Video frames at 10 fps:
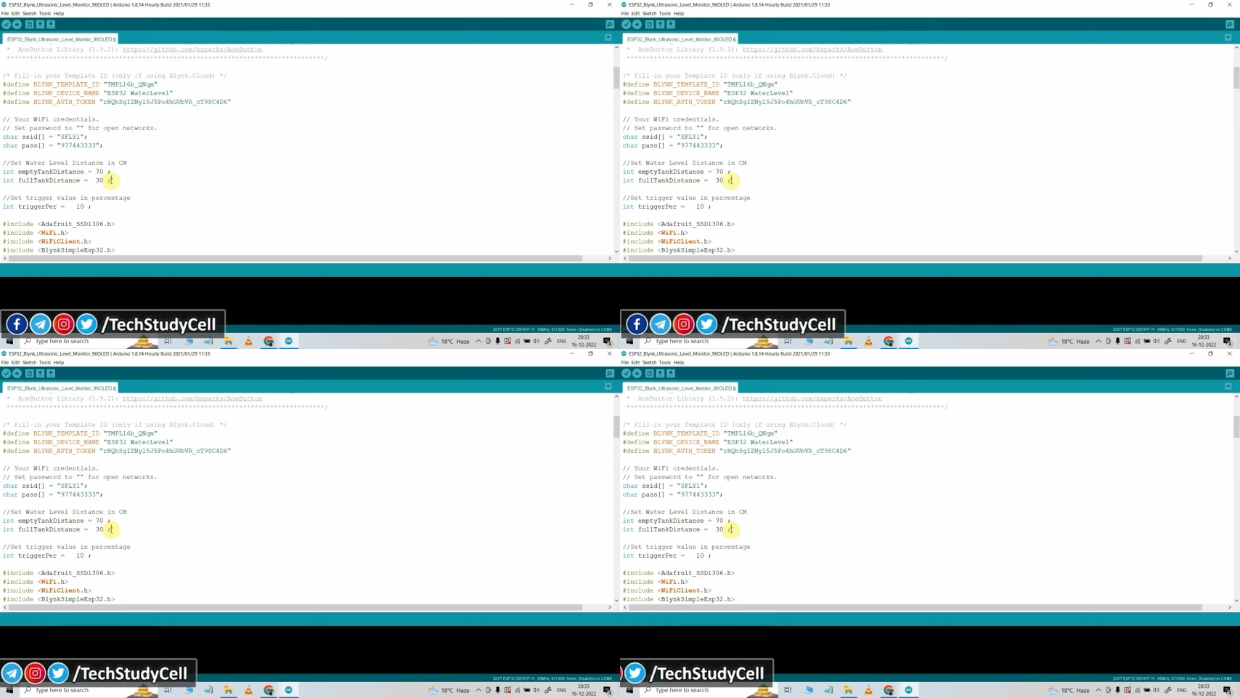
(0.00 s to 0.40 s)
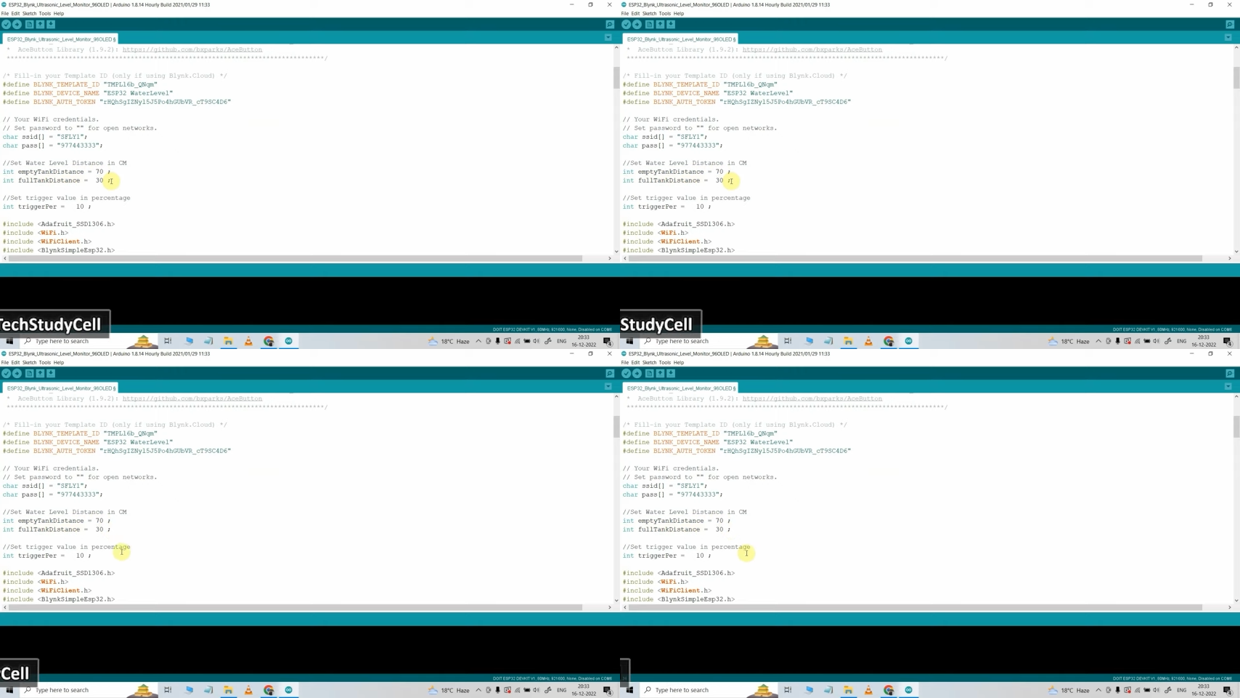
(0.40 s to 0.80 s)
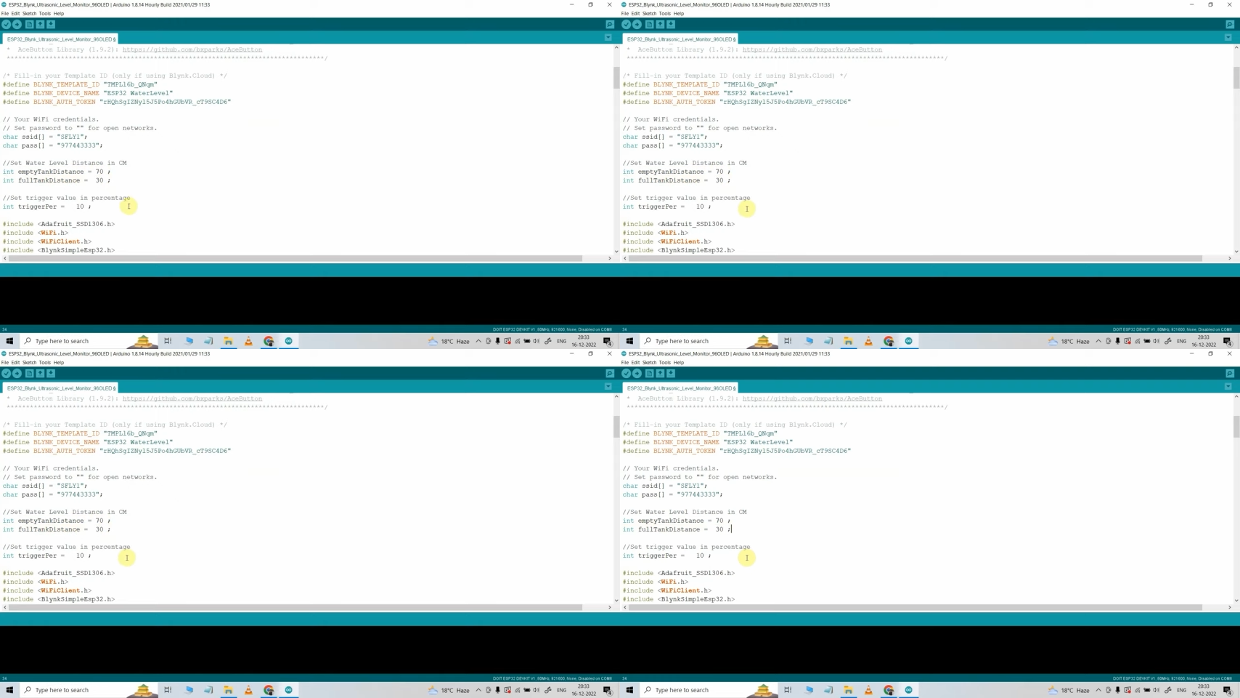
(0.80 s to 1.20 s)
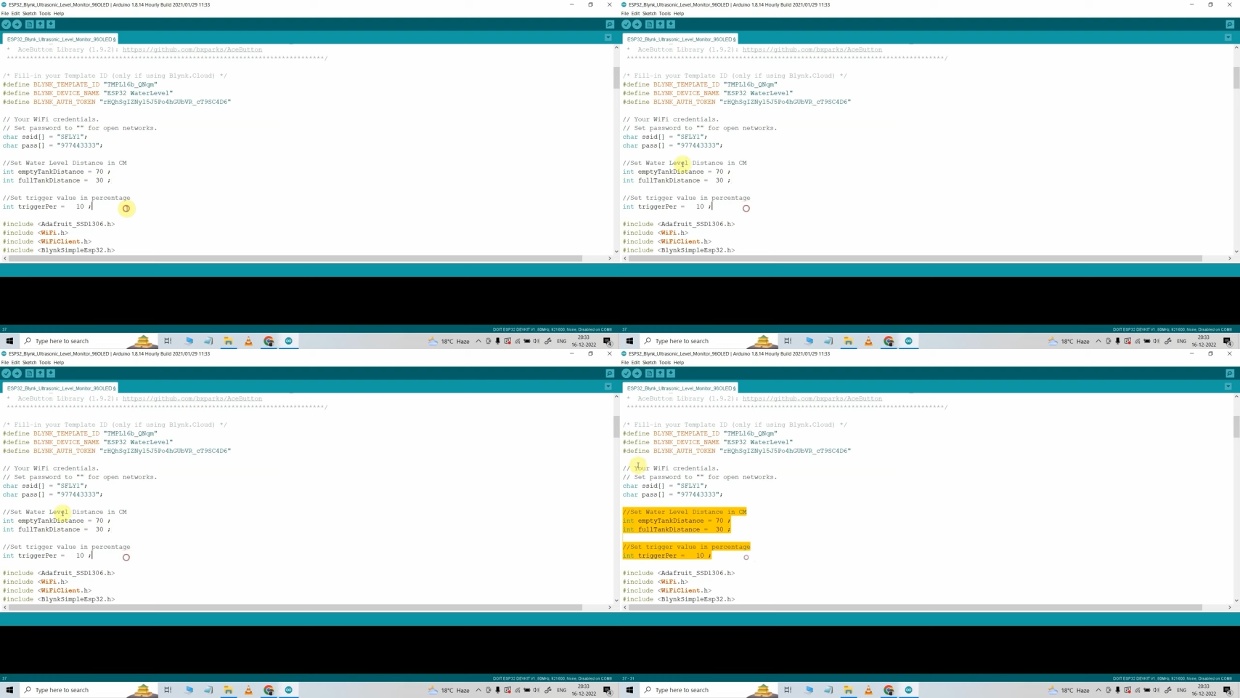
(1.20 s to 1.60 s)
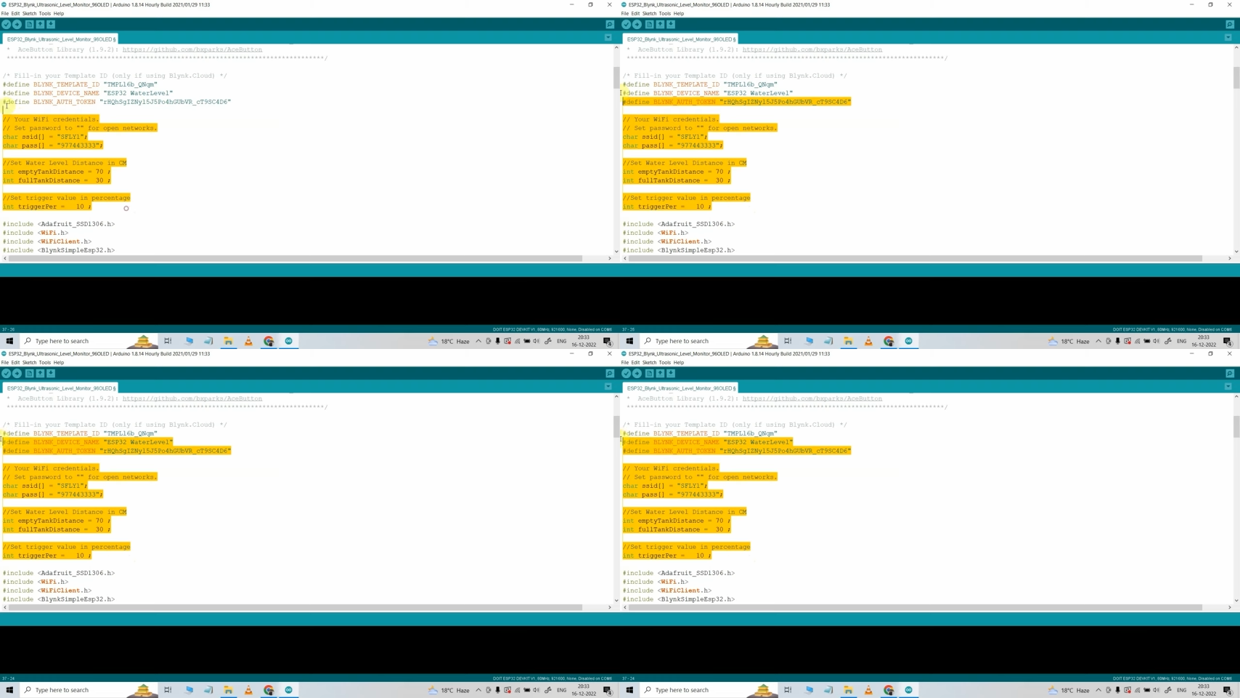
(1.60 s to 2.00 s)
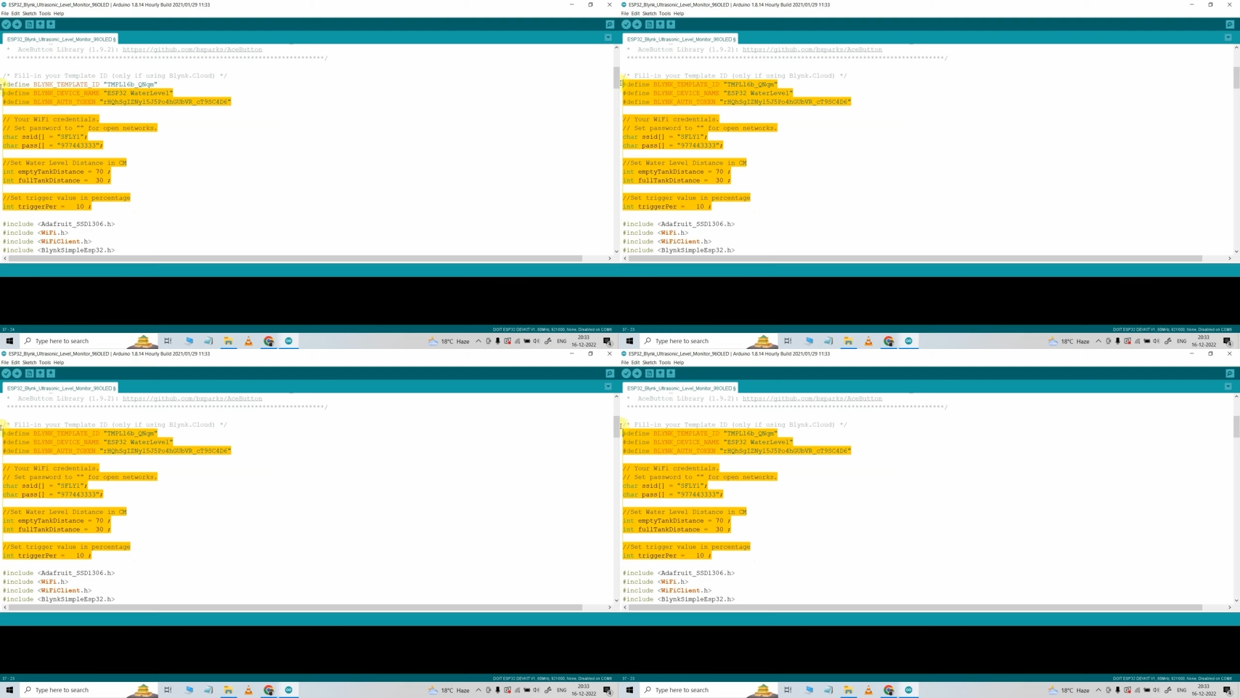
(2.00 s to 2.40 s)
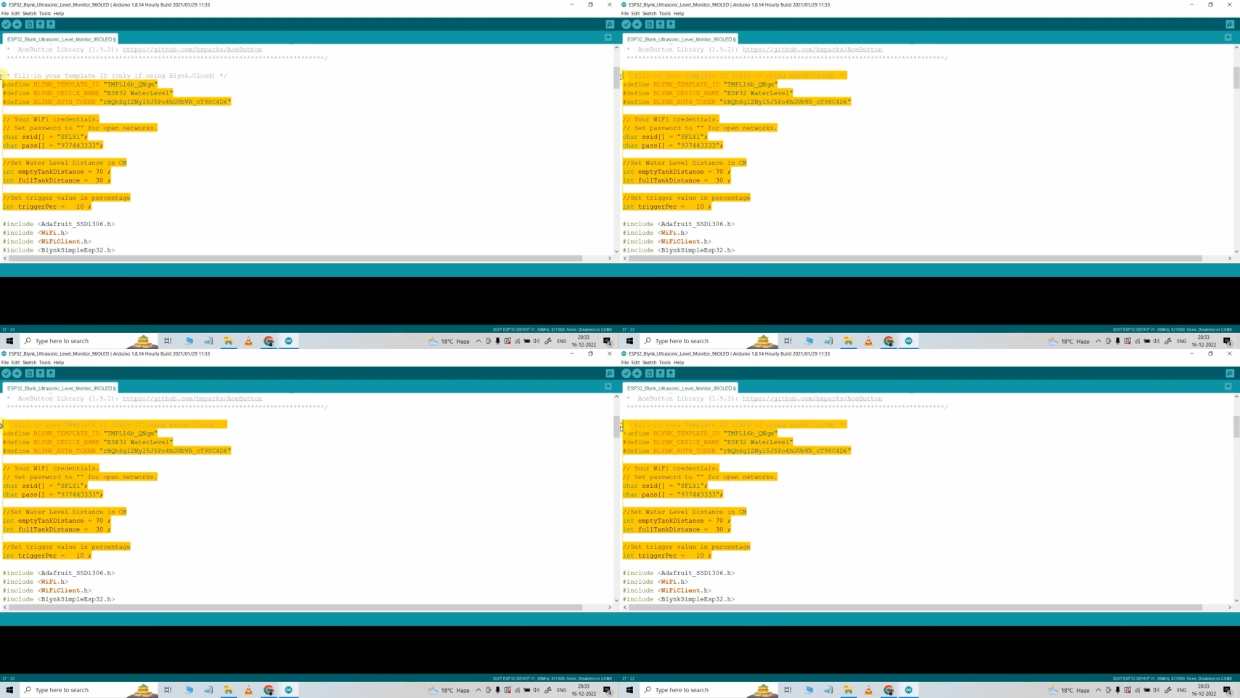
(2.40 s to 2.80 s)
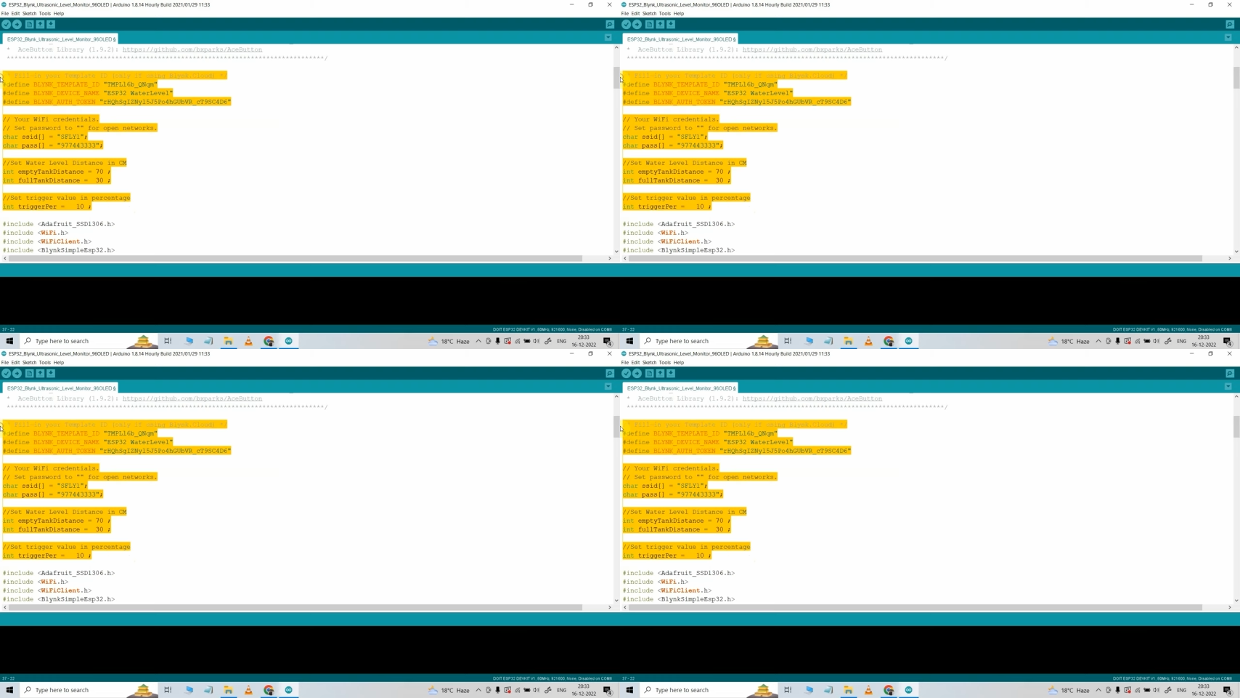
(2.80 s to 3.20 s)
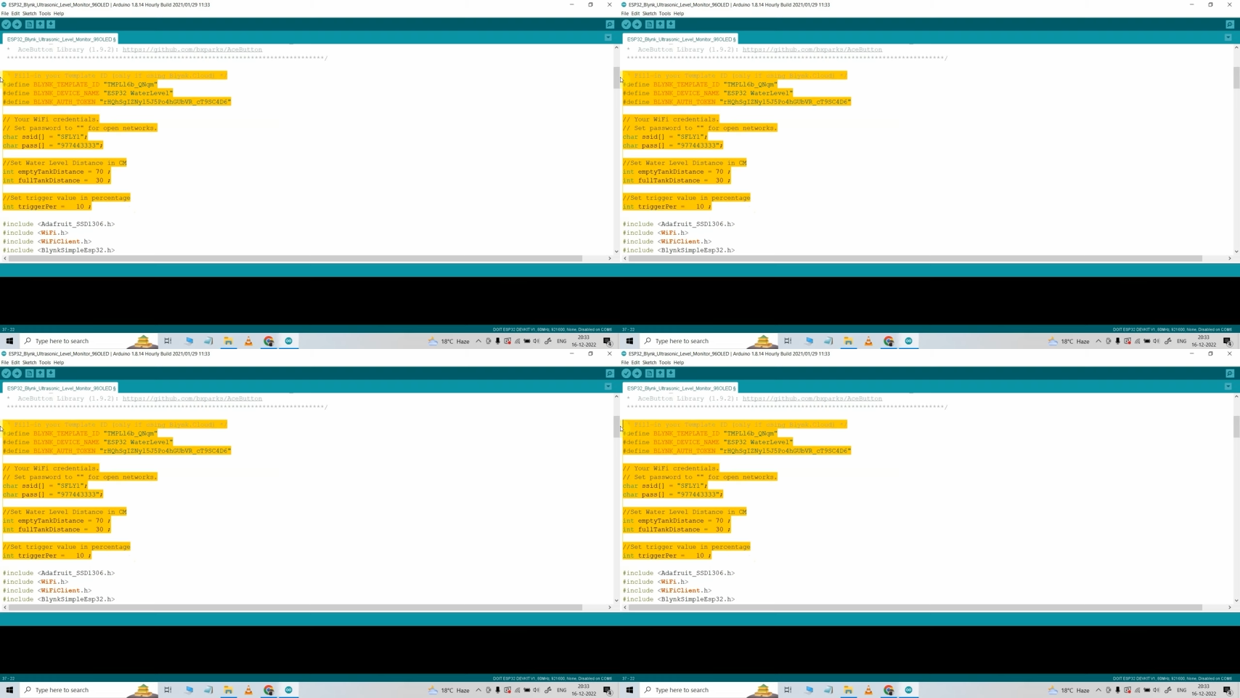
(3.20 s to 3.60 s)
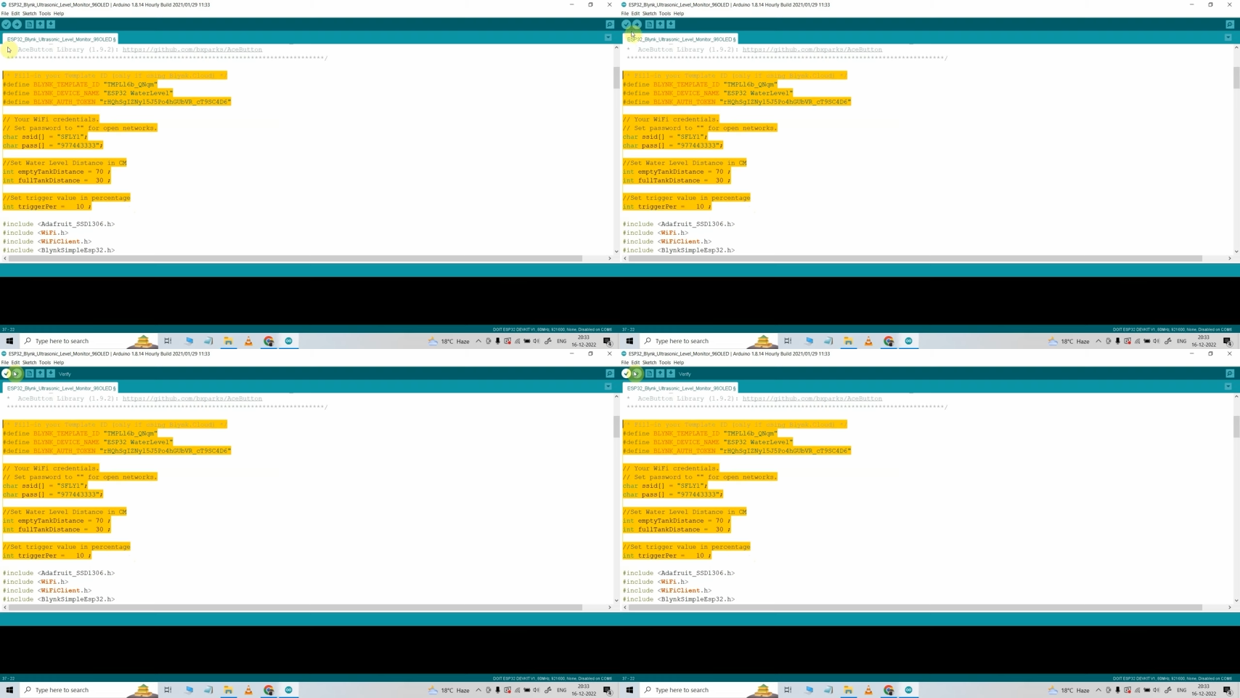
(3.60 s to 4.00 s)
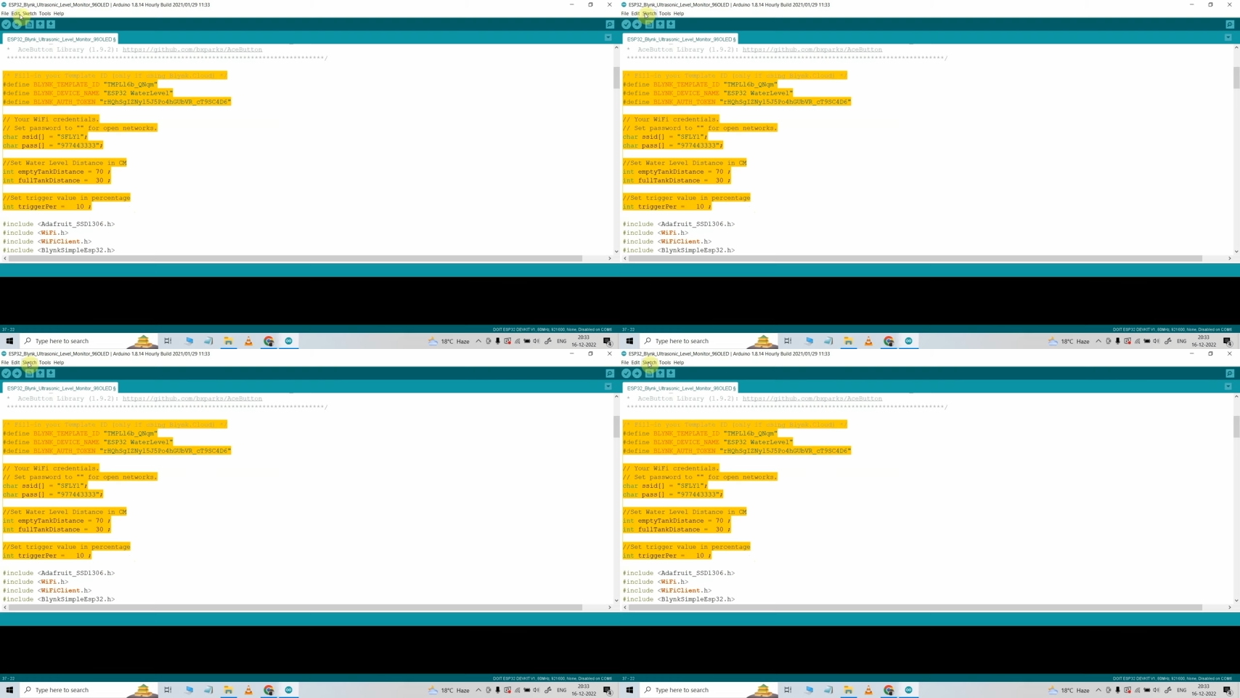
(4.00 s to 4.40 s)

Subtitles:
No face is visible, so there are no lips to read.